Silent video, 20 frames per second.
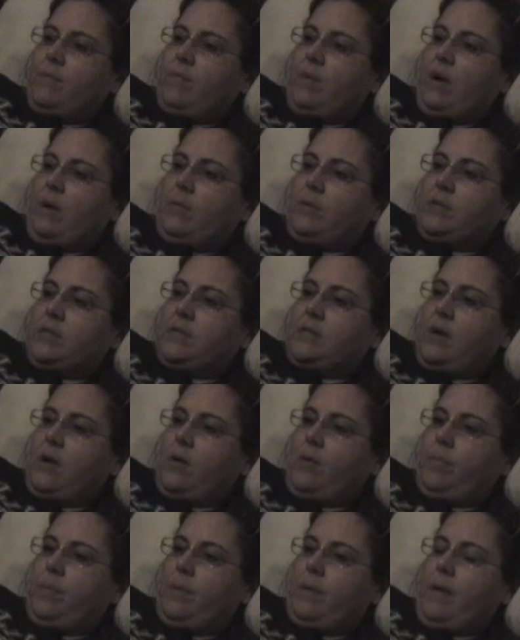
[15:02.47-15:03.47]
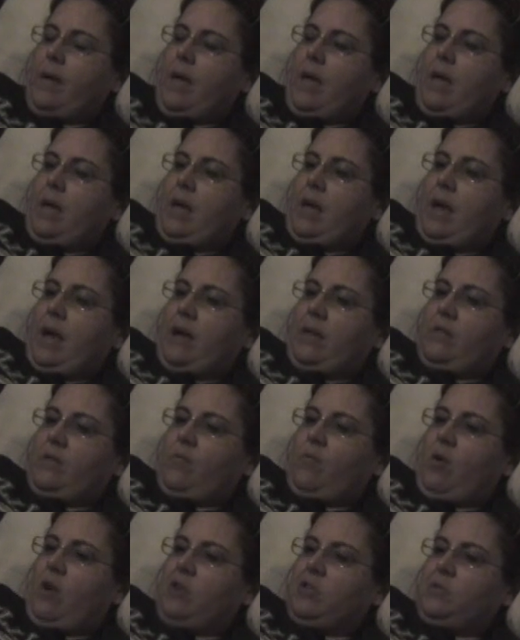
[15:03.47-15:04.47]
them well with soap. At
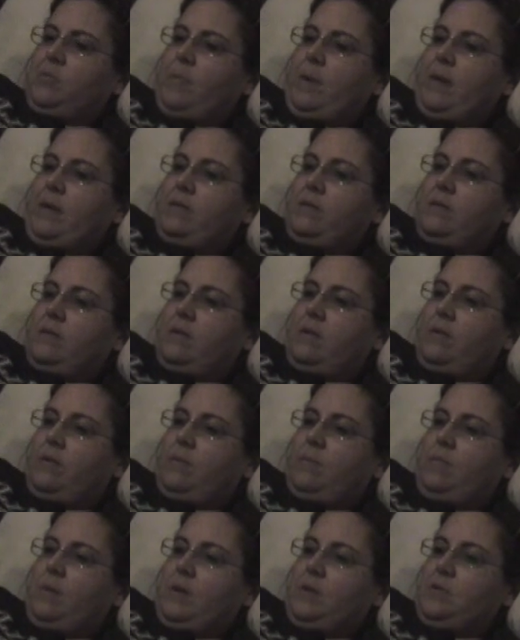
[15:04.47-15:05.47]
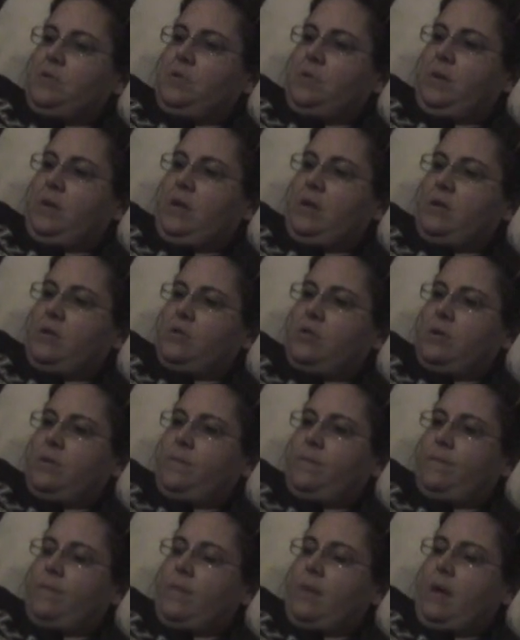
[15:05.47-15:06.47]
the wash basin on the bench in the kitchen,
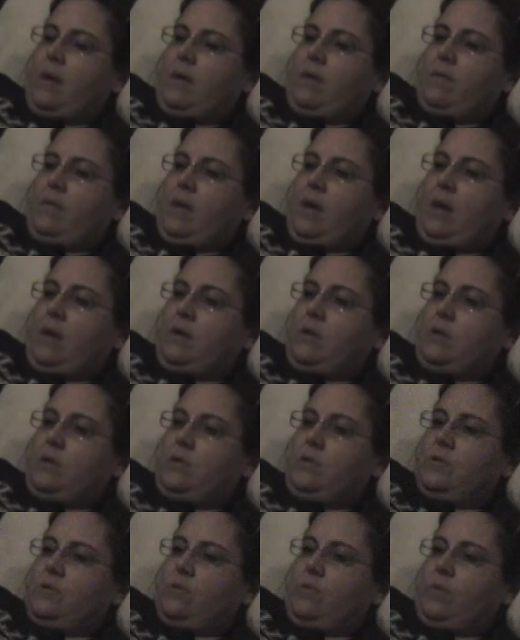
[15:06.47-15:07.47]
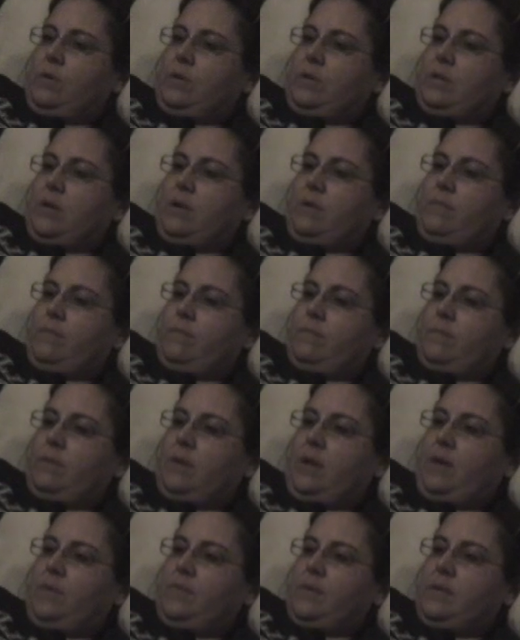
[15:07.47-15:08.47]
they had used store soap,
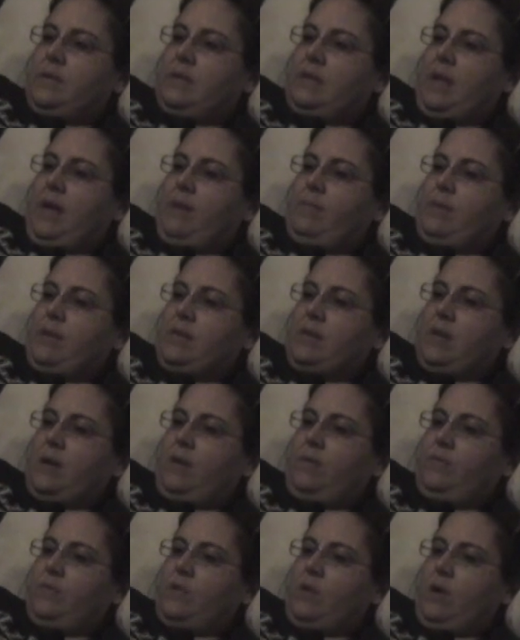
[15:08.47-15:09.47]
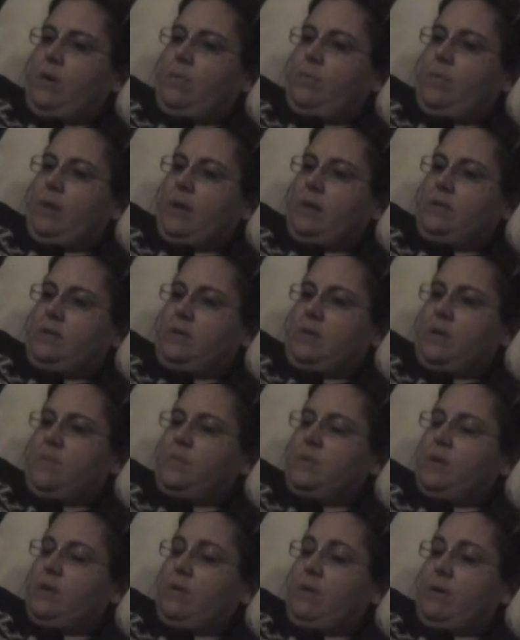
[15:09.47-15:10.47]
not the slimy, soft, dark brown
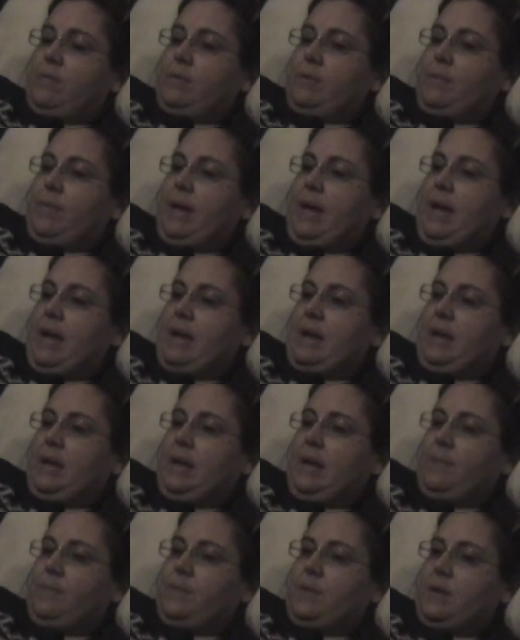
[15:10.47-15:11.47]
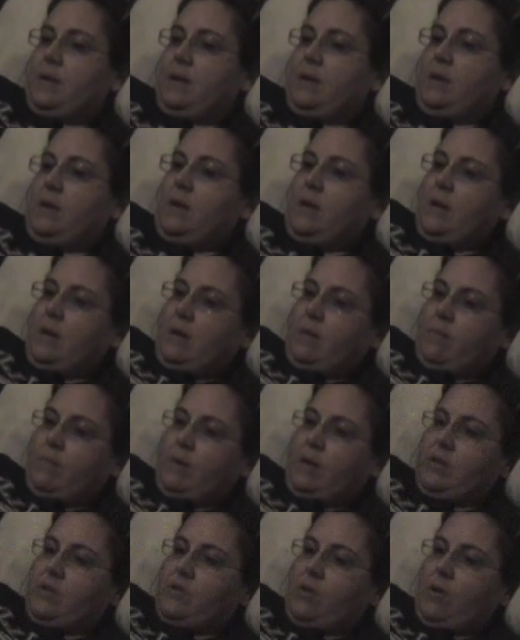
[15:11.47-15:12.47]
soap that Grandma made and kept in a
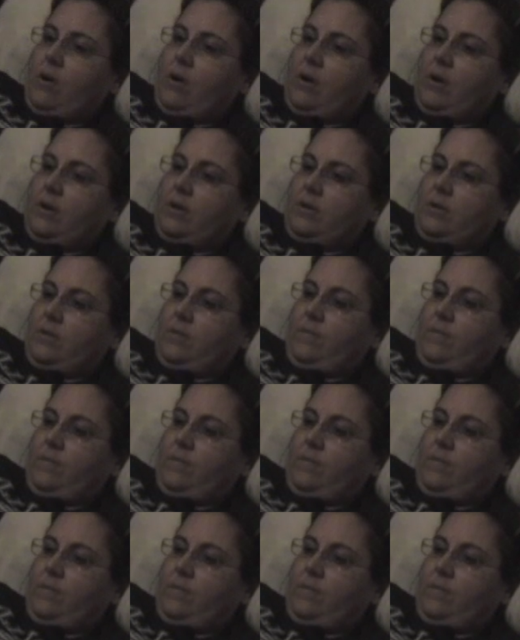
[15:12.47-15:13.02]
big jar